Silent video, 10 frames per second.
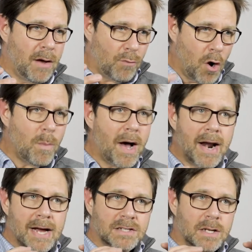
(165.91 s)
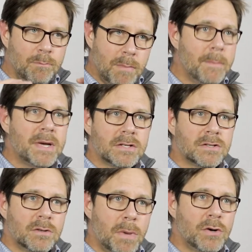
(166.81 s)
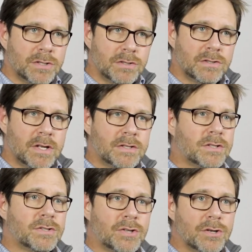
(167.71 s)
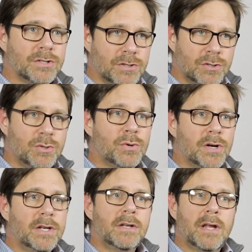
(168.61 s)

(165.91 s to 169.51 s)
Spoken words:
robot actually mimics the motions that the surgeon's doing,